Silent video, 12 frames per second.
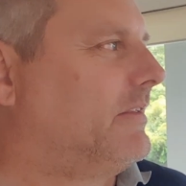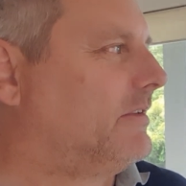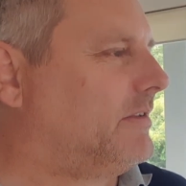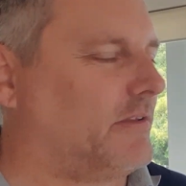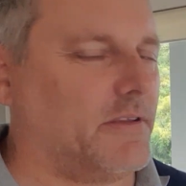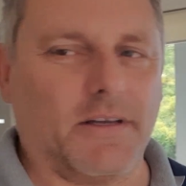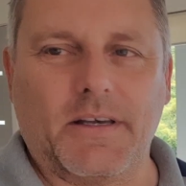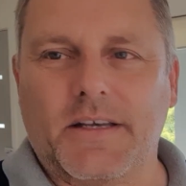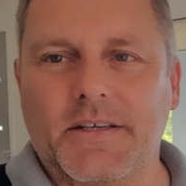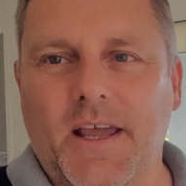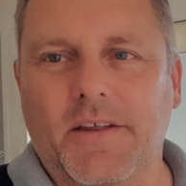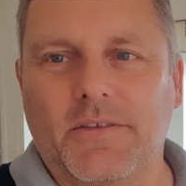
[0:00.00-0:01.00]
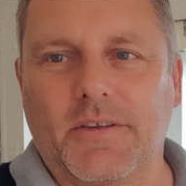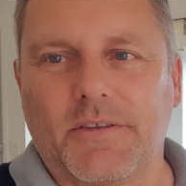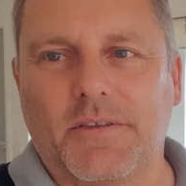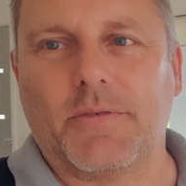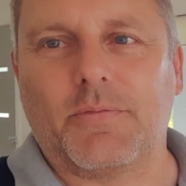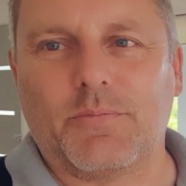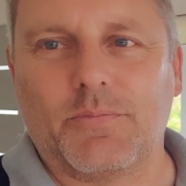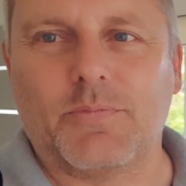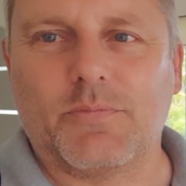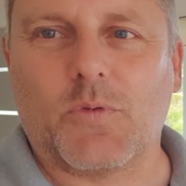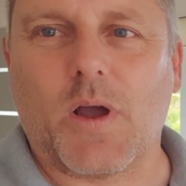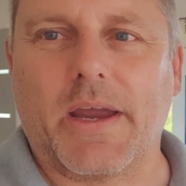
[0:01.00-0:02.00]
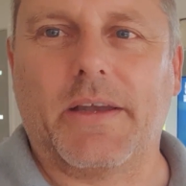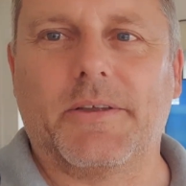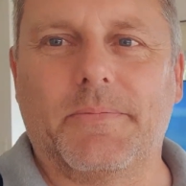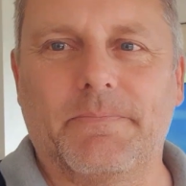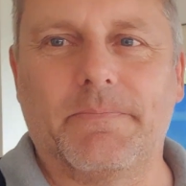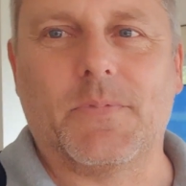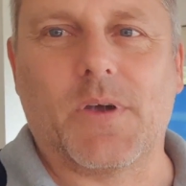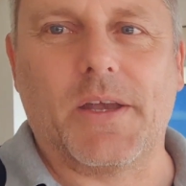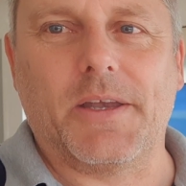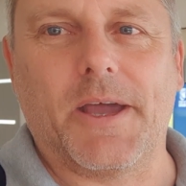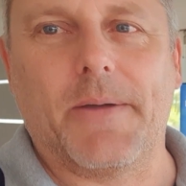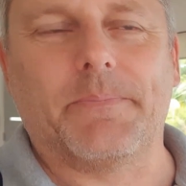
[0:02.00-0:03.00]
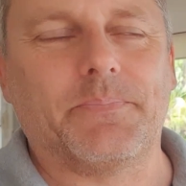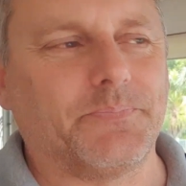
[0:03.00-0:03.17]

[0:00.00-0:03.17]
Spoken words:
so Sydney Test has rained out.